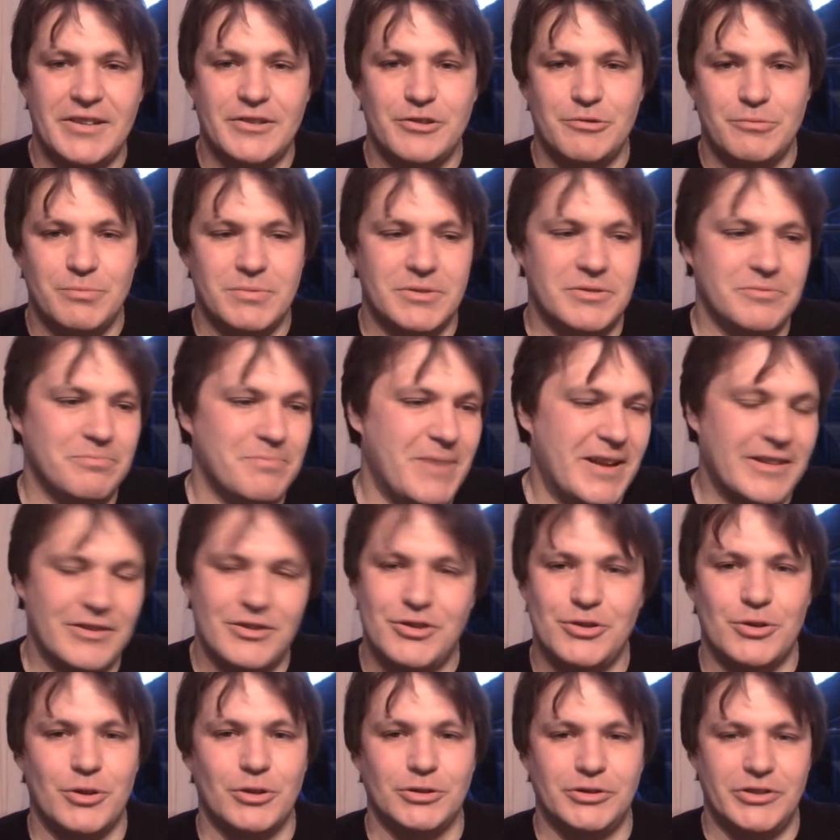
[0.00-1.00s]
of Men
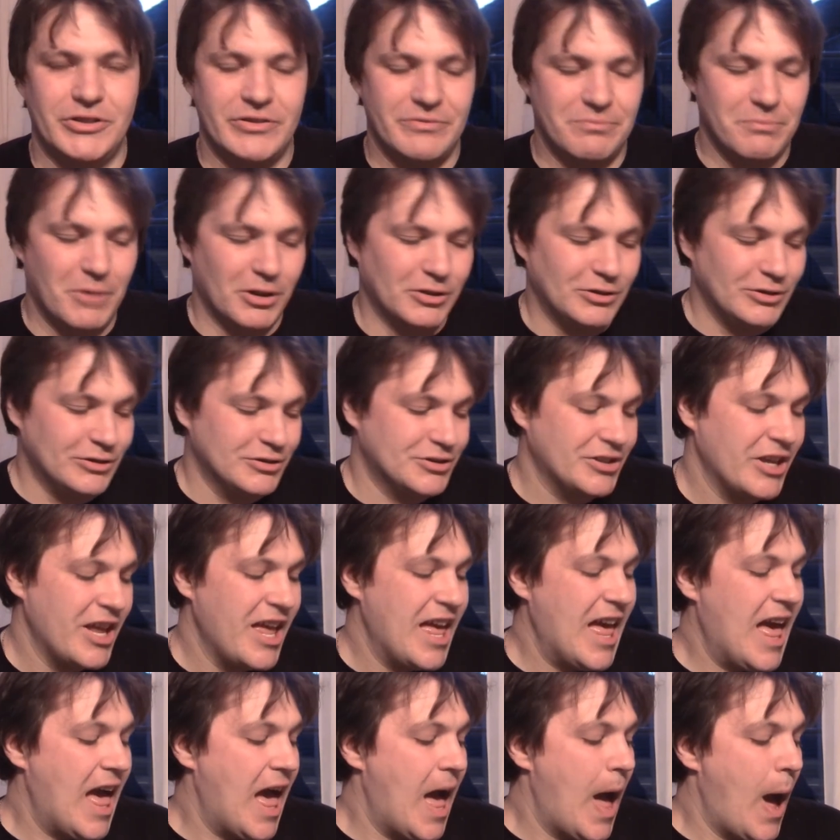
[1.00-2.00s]
sort of models,
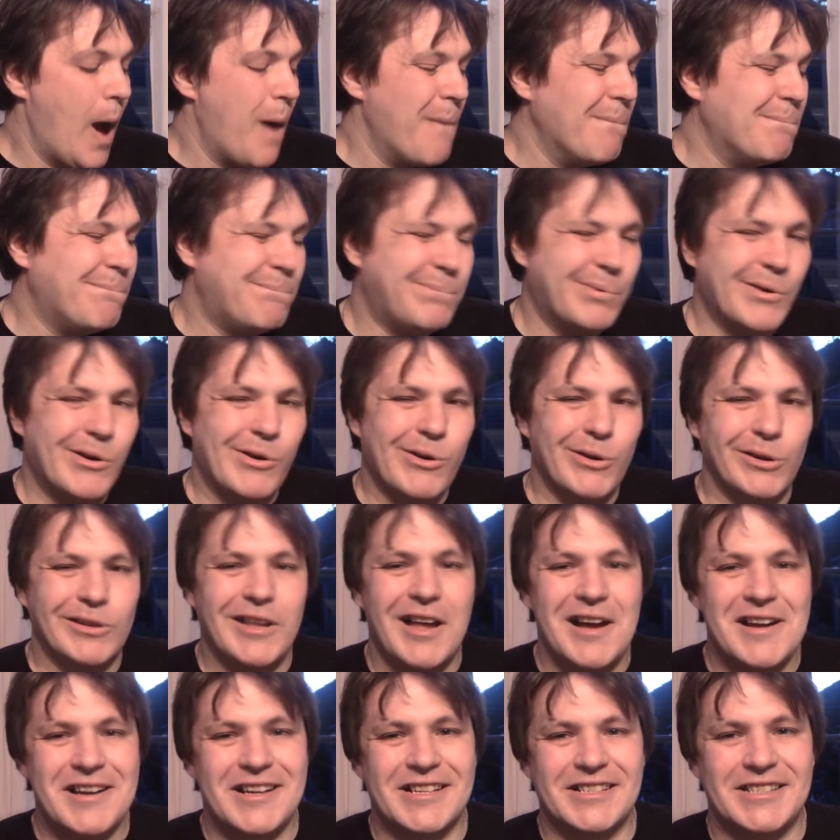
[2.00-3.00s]
but
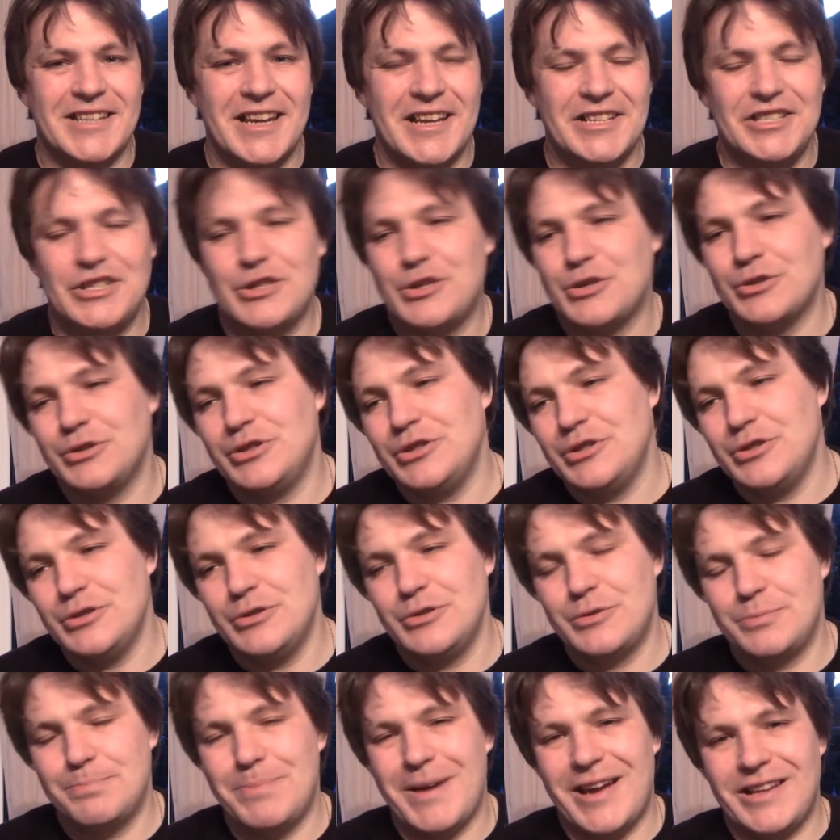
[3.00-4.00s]
like I said, you could
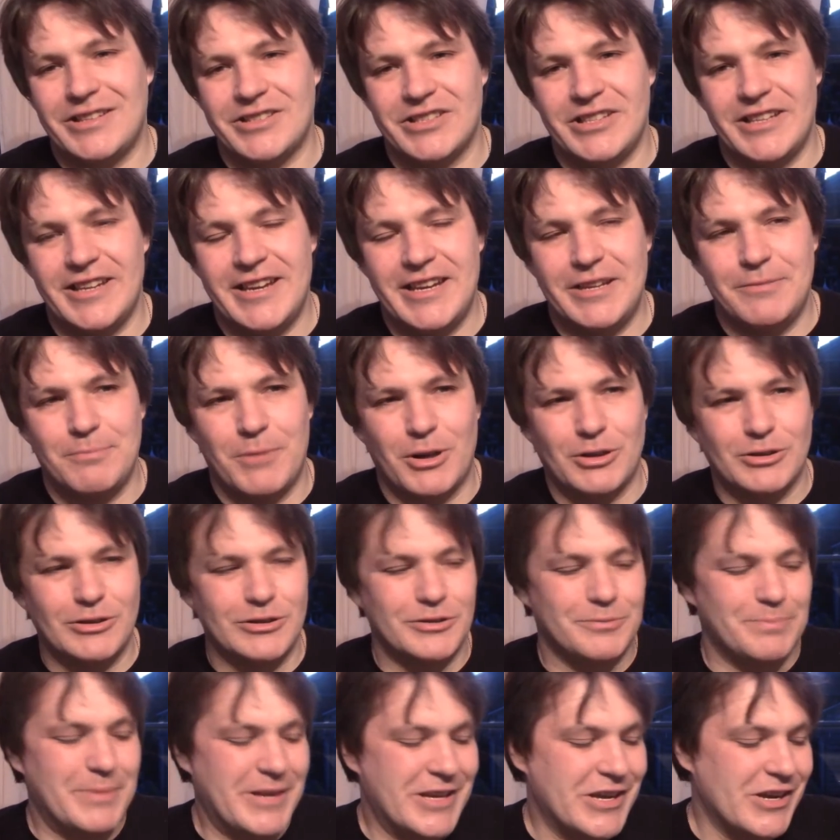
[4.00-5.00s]
use Basilean
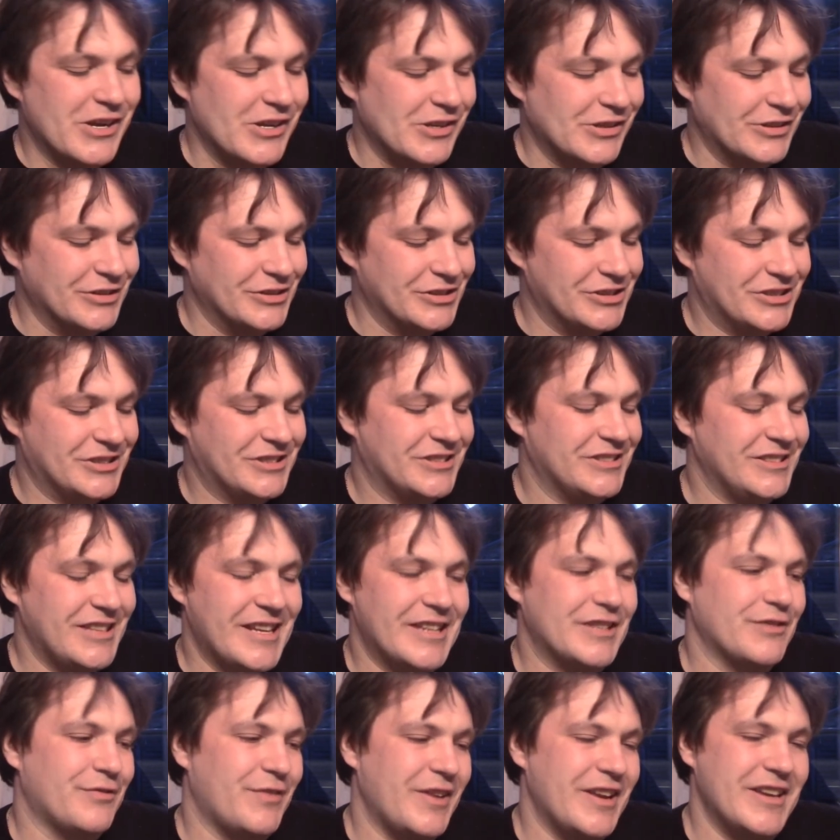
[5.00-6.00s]
models because,
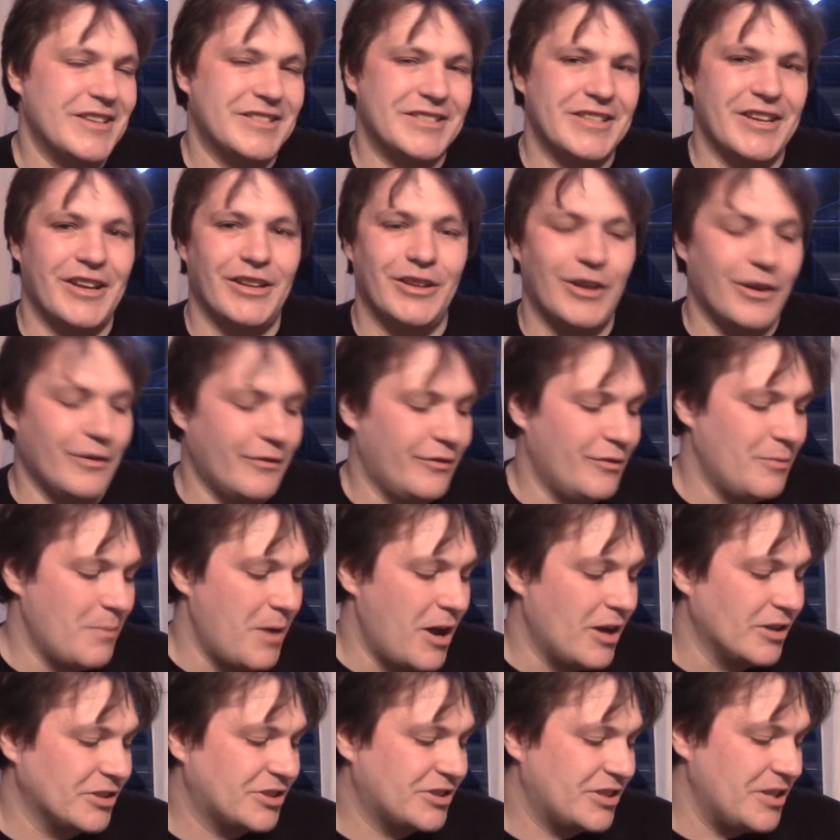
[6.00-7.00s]
let's face it, a lot of them
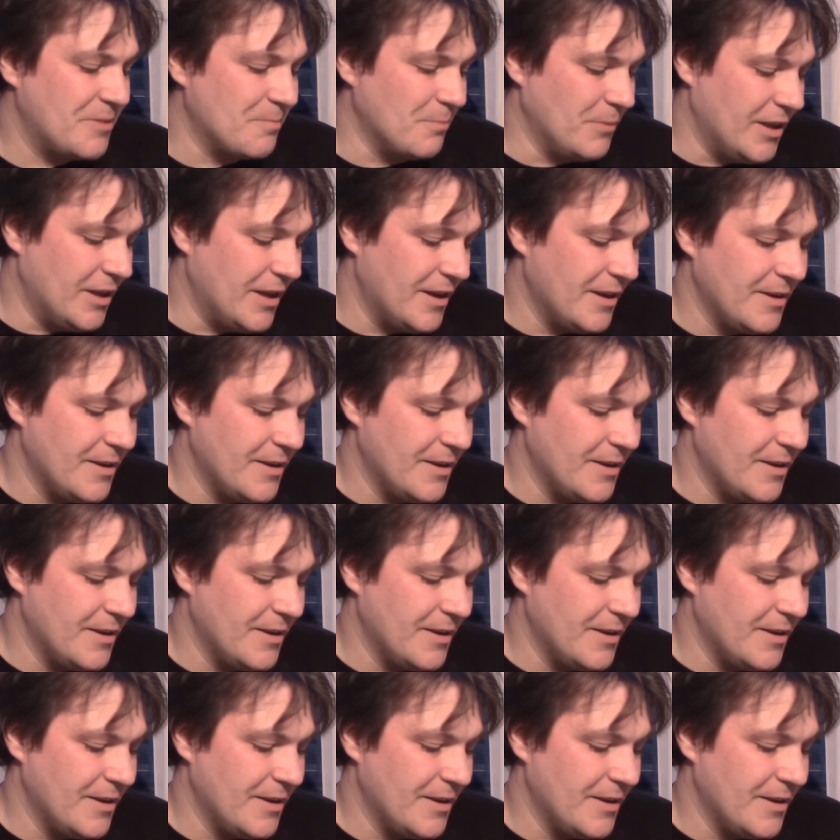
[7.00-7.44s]
are similar,